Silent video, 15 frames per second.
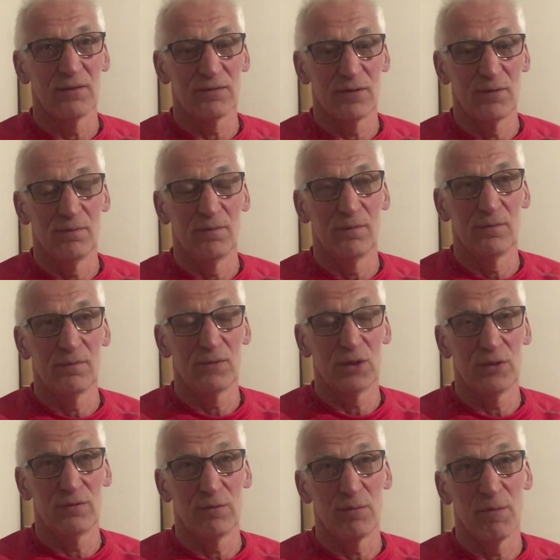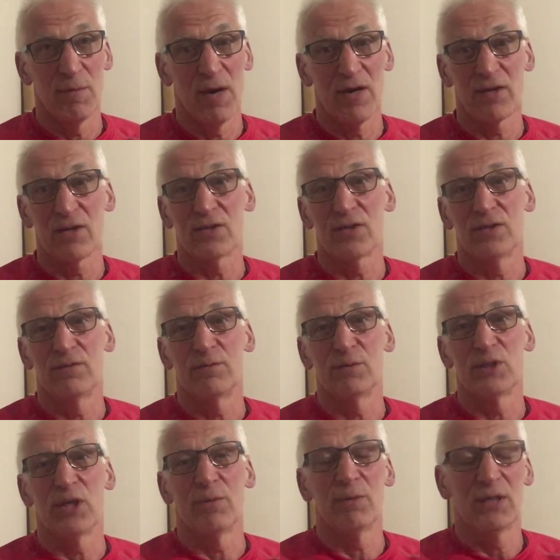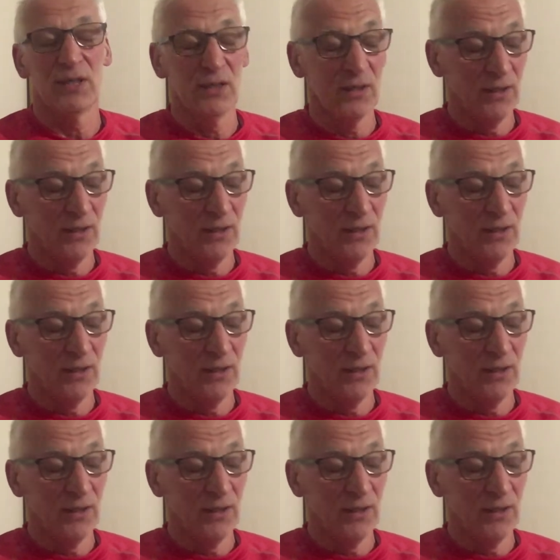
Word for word: from two from America, two from Germany,